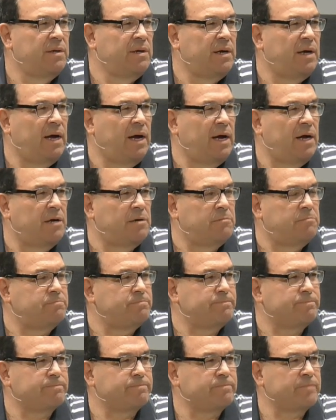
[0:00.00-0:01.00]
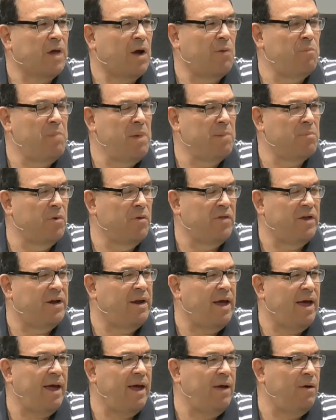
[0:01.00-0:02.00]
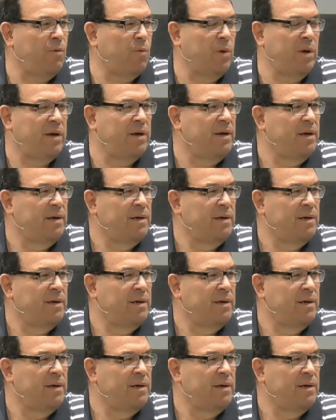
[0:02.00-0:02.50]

I remember the day when